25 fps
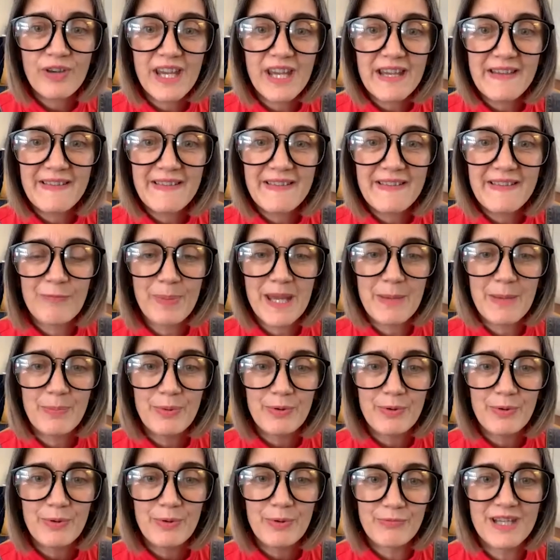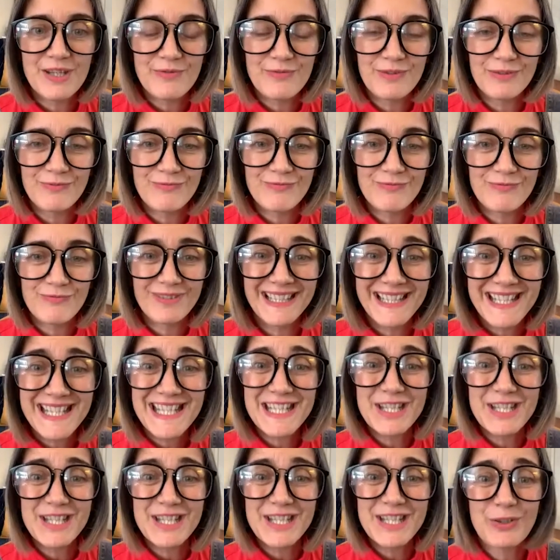and not creative people read,
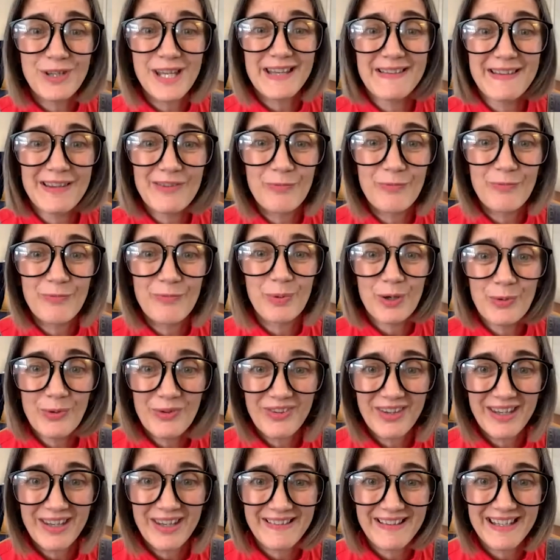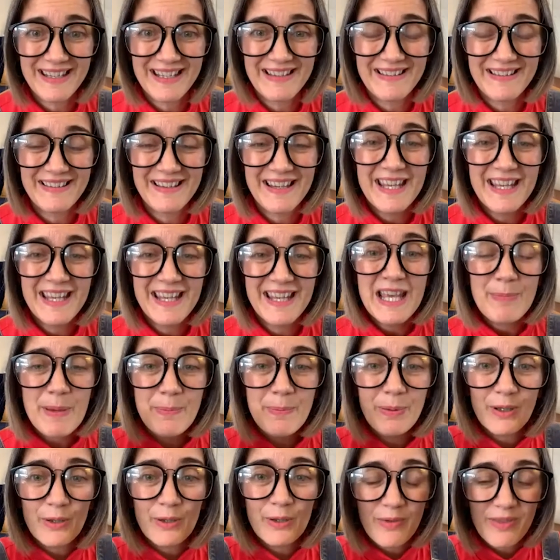lead creative
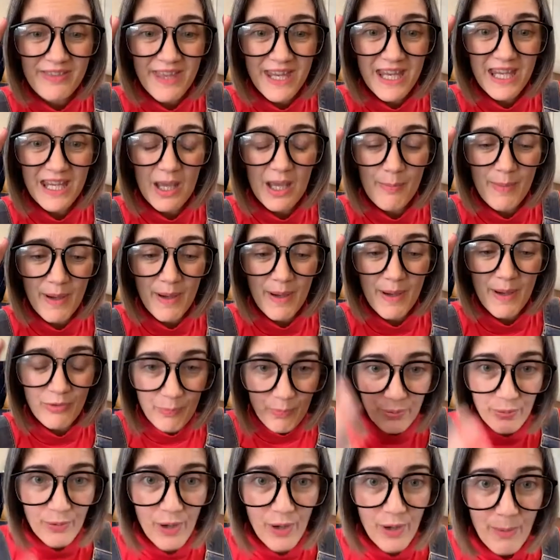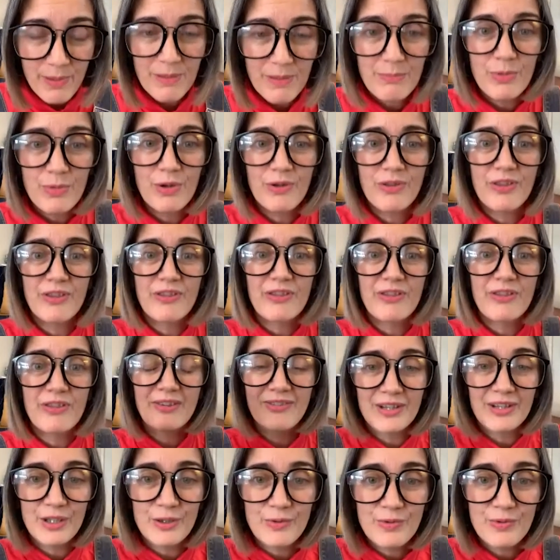processes, people who think about the problem
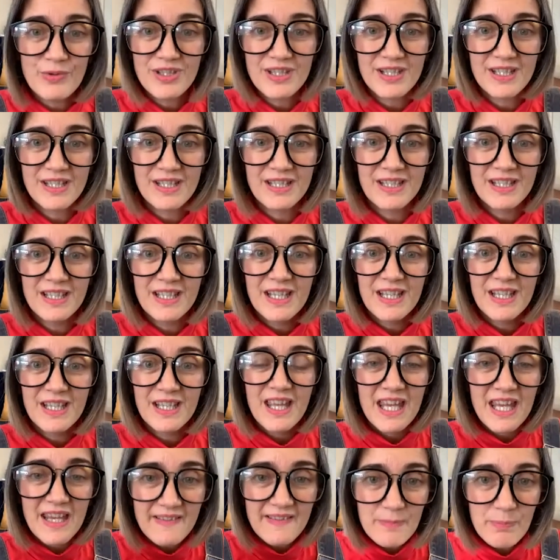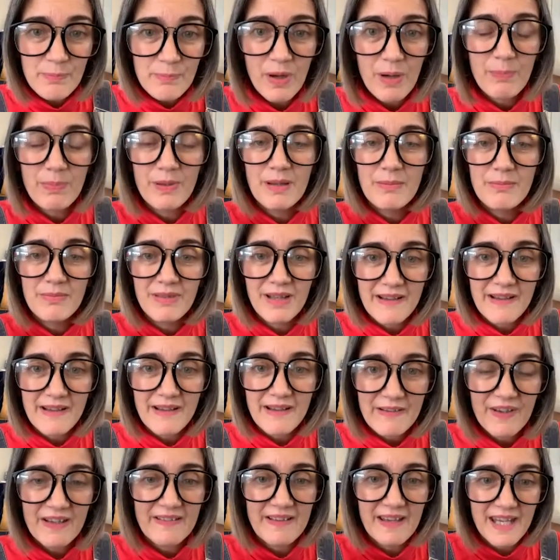more than the solution. Mm, here's right. a problem,
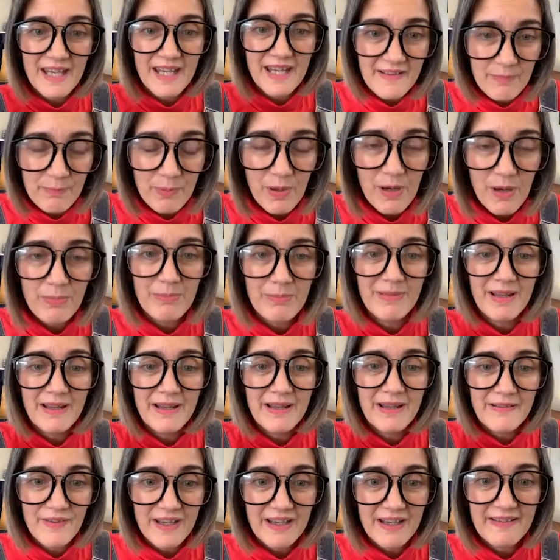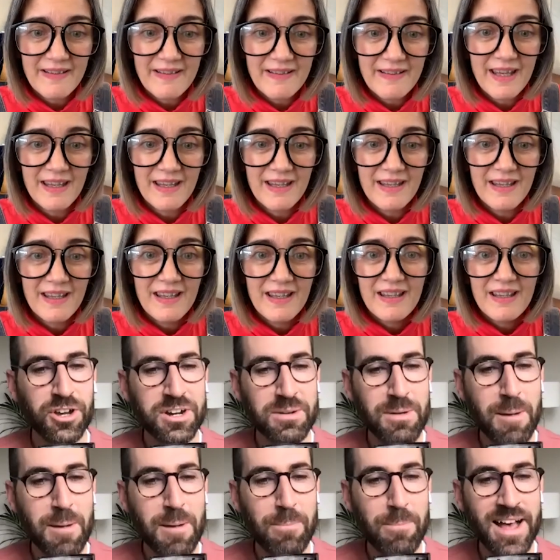let's fix it. Here's a problem, let's fix it.
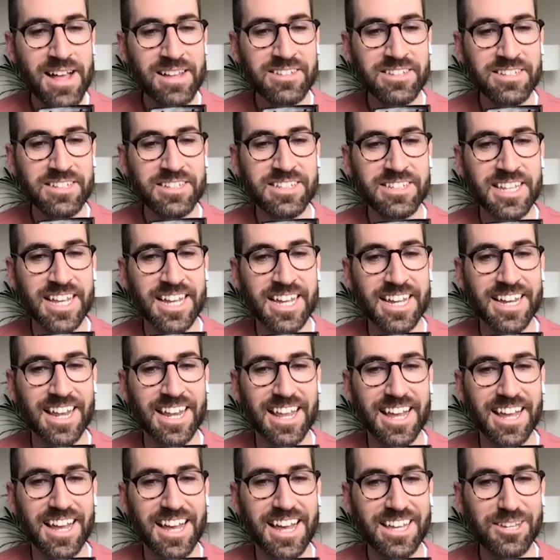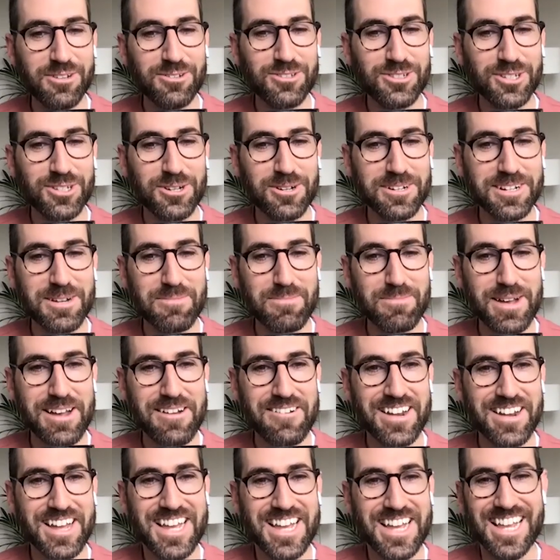talking about pastors, there, Clare? Are you talking about.